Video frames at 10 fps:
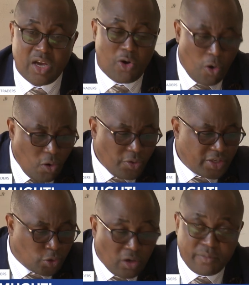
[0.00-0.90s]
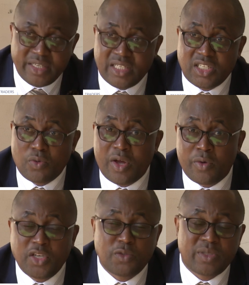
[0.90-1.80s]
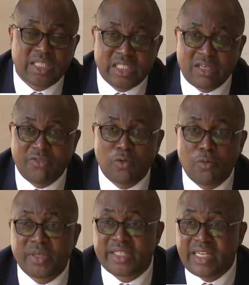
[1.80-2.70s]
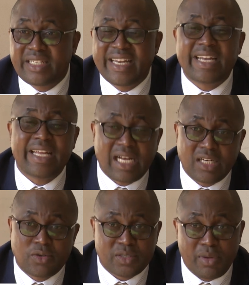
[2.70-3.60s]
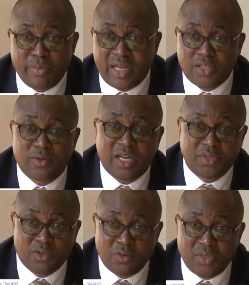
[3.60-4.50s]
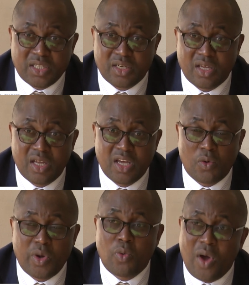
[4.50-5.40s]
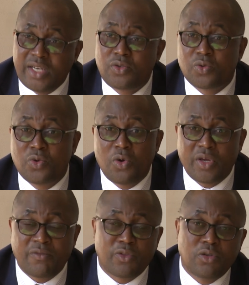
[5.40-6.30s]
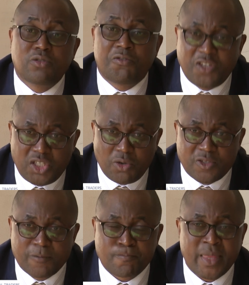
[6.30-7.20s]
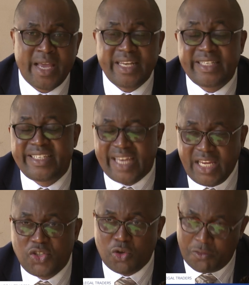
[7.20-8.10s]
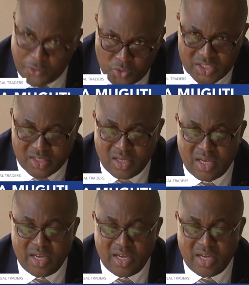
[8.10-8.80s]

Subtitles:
All the documentation we are going to be retrieving will be sent directly to Zimbabwe Anti-Corruption Commission. We want to know if those officials had change of use.